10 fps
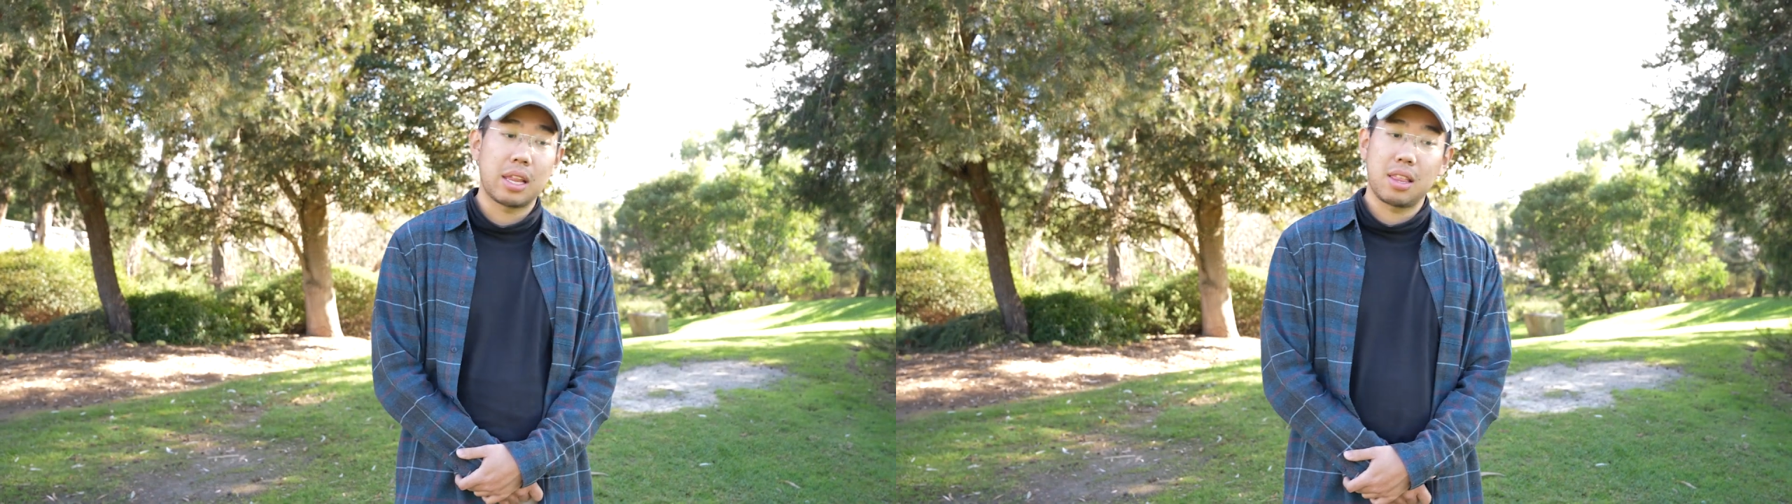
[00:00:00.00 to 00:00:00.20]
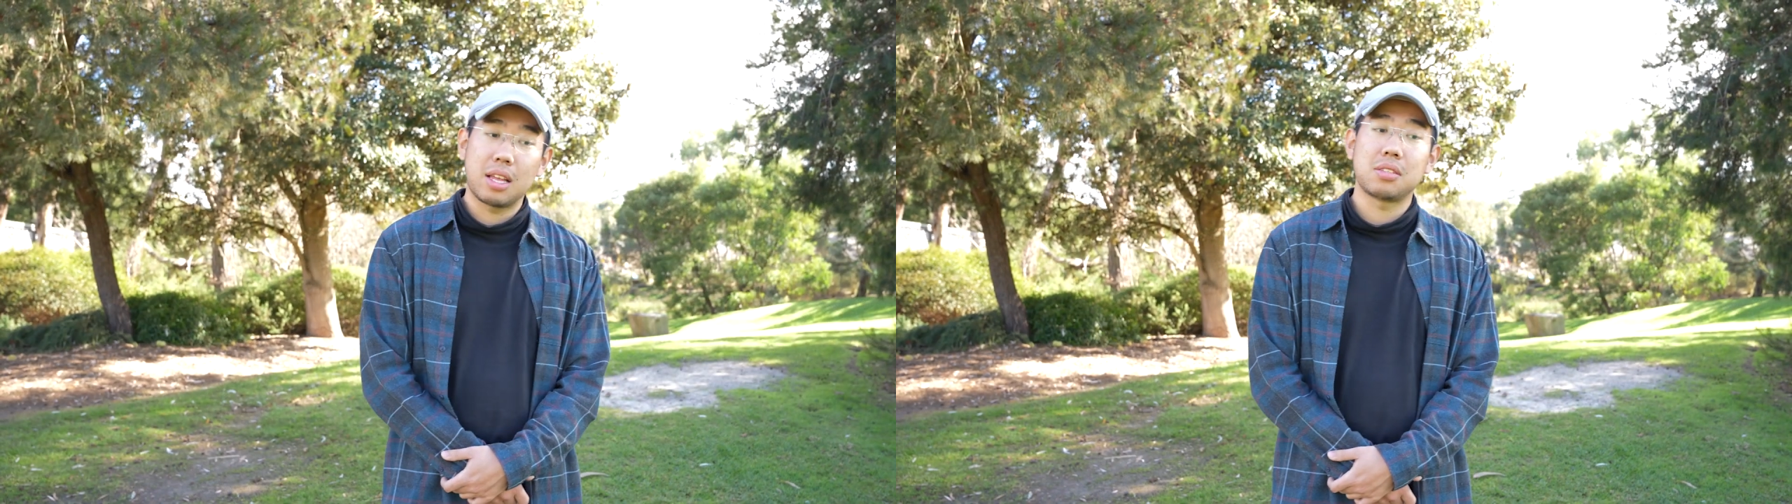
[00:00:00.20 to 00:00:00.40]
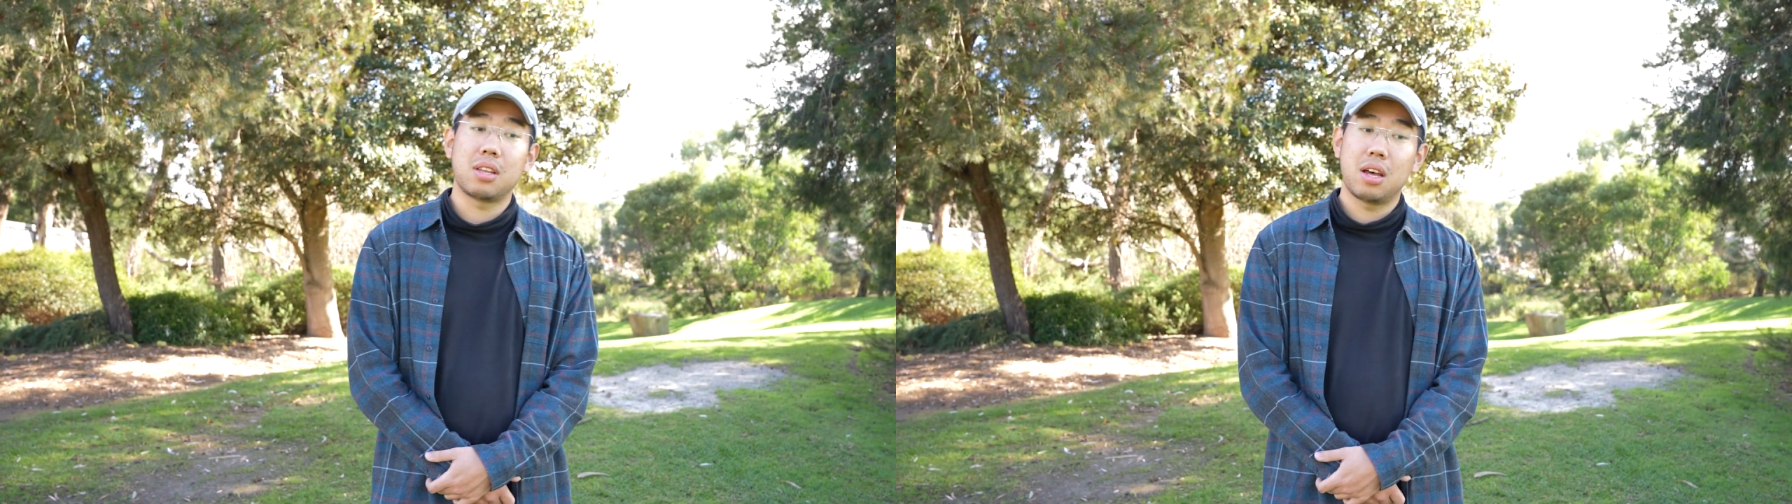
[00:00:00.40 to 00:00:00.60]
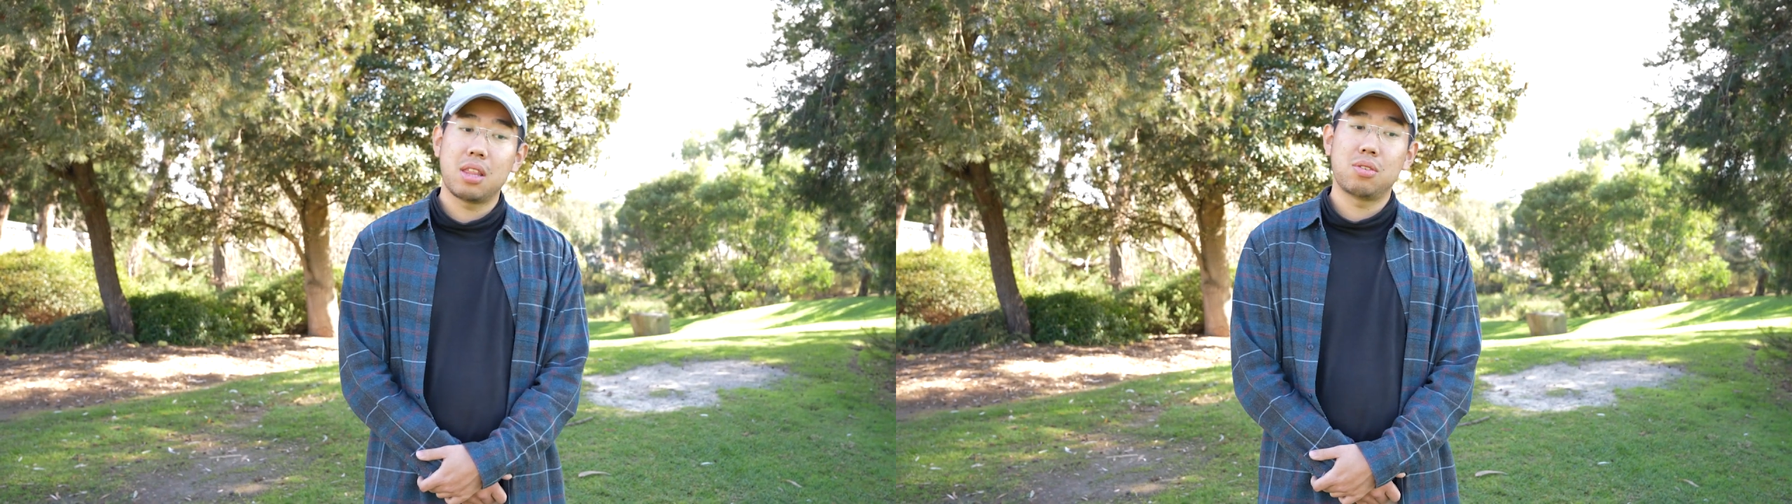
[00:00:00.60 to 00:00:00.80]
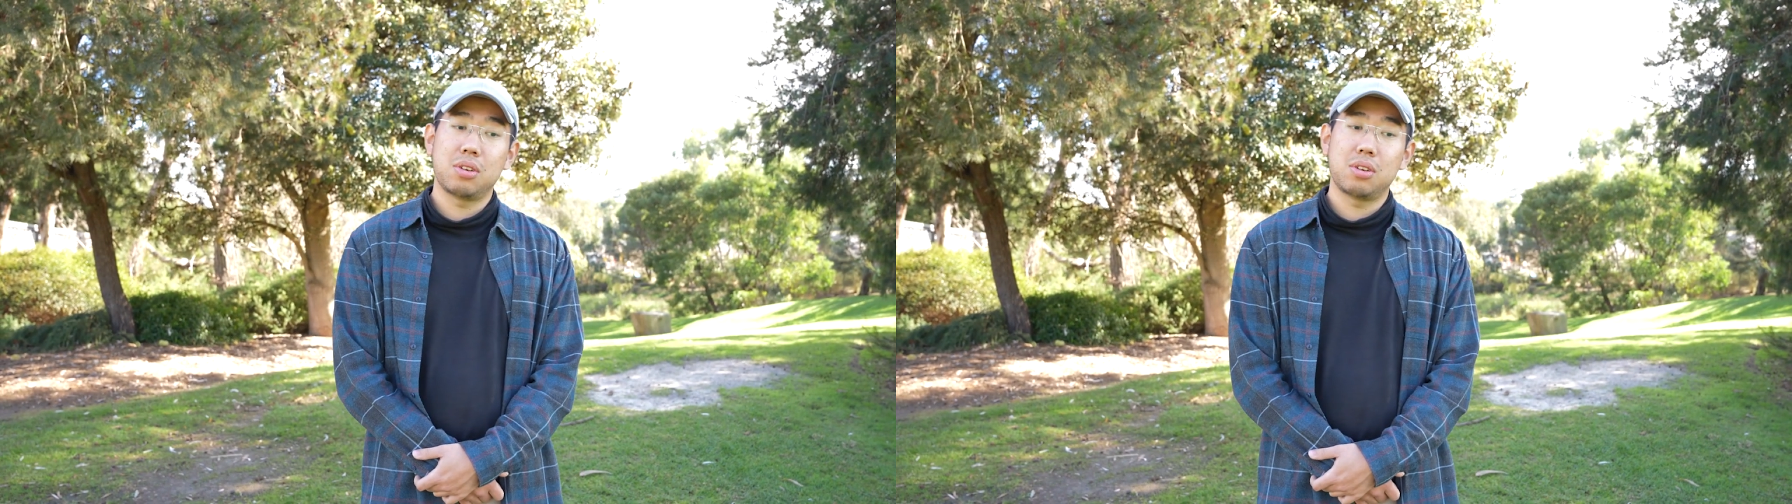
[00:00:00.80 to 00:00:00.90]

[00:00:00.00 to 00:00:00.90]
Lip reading: I think that's the other